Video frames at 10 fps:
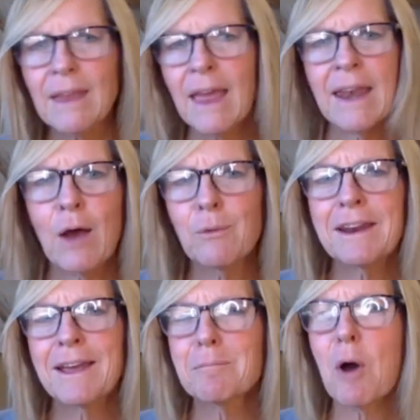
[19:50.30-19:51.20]
And how can
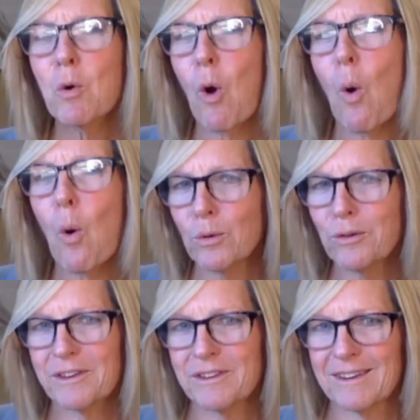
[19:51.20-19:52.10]
I poke
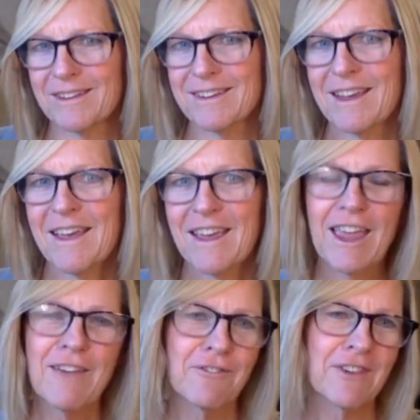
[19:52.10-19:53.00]
holes in it
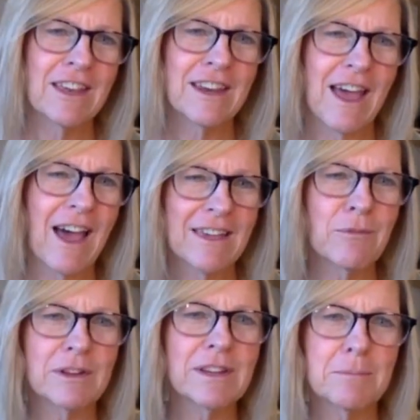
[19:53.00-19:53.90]
if I
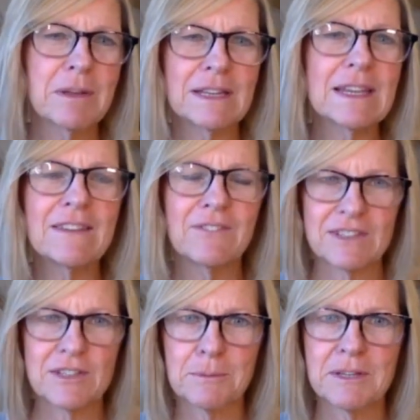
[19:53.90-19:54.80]
really believe it
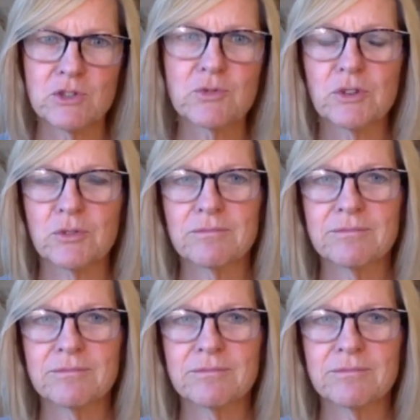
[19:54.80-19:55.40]
to be true?